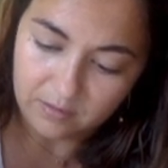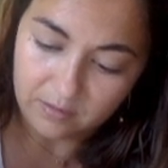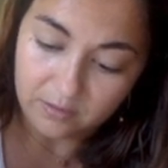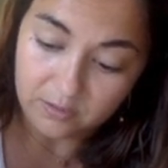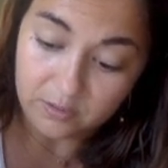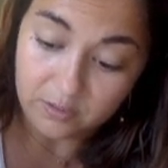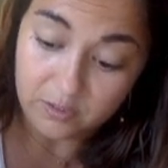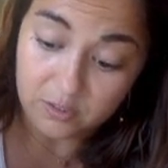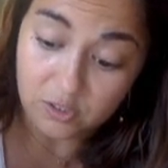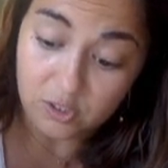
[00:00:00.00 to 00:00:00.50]

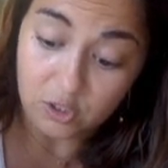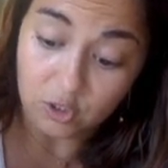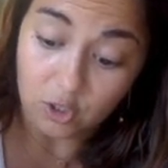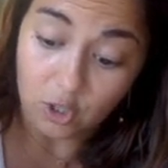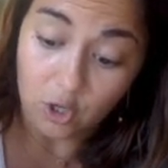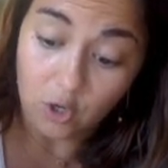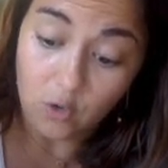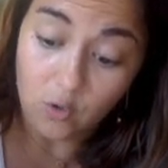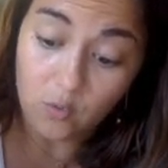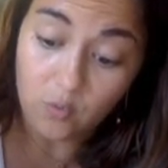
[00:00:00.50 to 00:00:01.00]

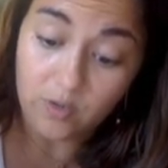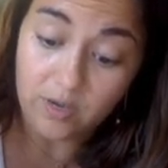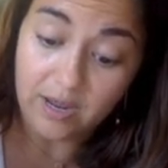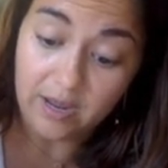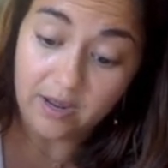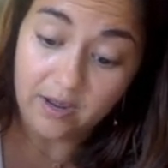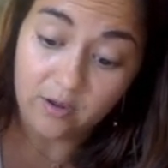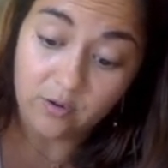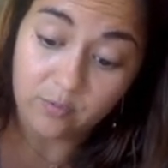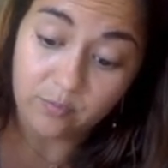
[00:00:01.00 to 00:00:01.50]
slow
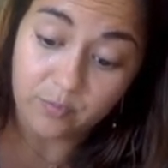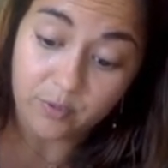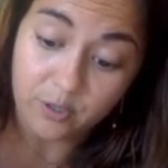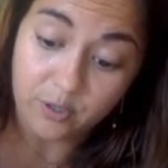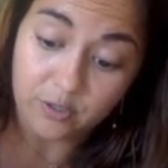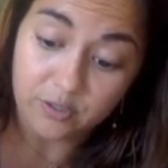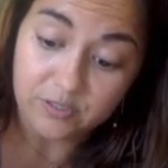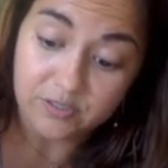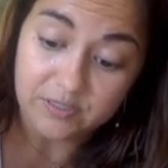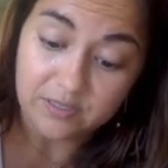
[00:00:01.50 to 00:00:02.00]
down
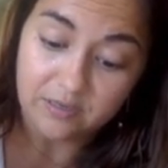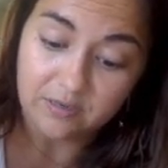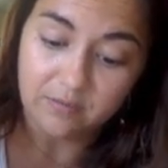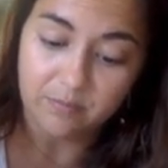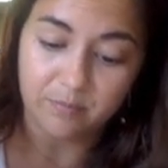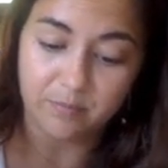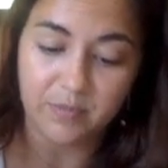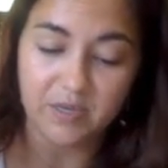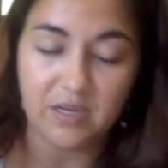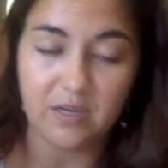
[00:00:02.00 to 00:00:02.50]
person
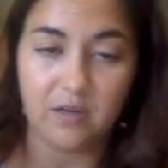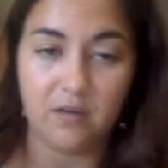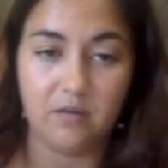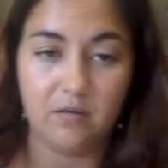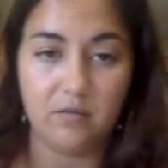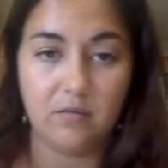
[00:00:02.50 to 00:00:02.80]
B?